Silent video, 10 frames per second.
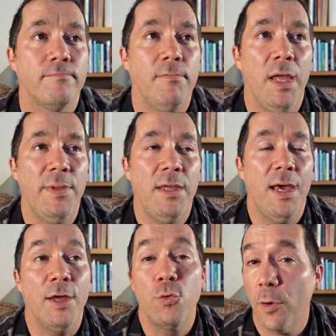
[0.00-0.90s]

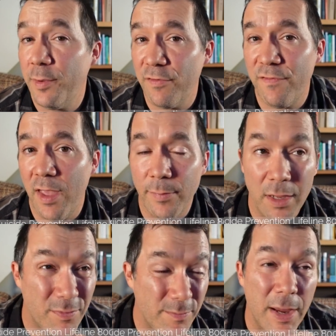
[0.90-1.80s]
maybe I grew up in a
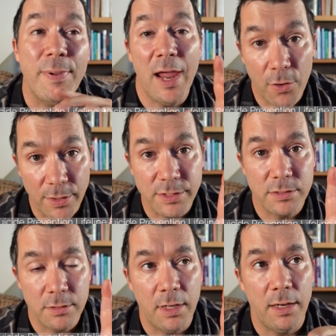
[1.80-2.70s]
family, my
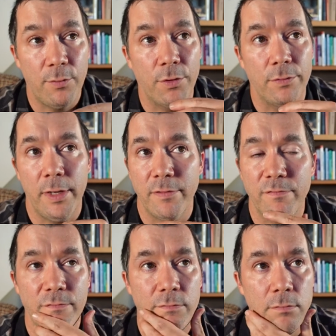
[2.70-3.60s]
parents were
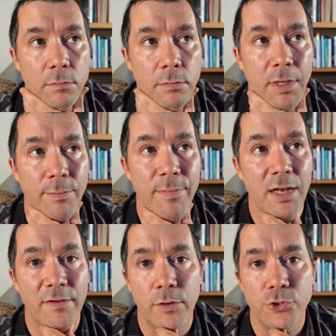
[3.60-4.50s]
like
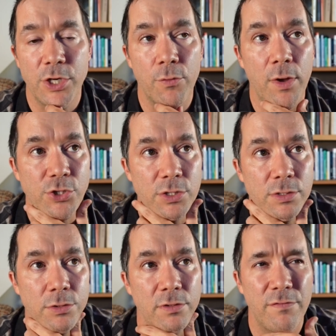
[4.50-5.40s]
many of their generation,
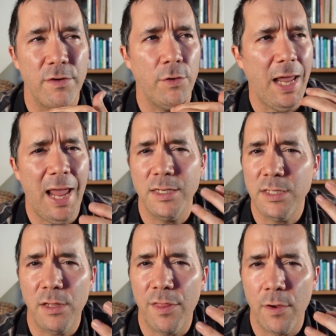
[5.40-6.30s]
sort of very
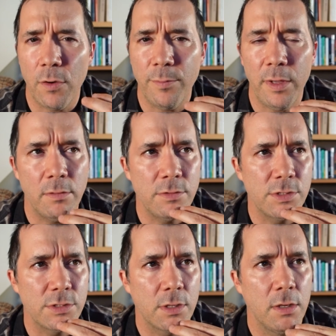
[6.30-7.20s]
anti-therapy,
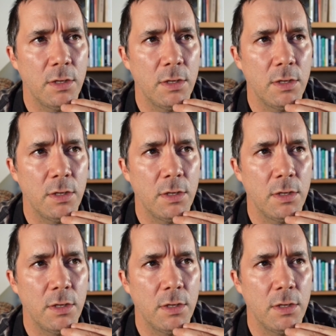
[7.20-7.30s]
just